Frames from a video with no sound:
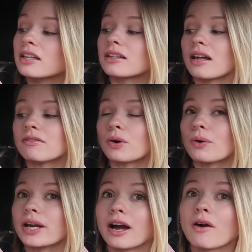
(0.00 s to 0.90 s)
Love the
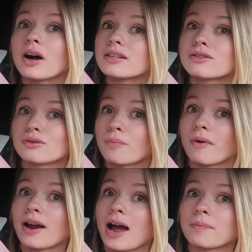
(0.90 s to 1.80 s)
Oreo.
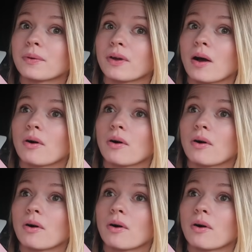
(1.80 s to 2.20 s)
Super happy when I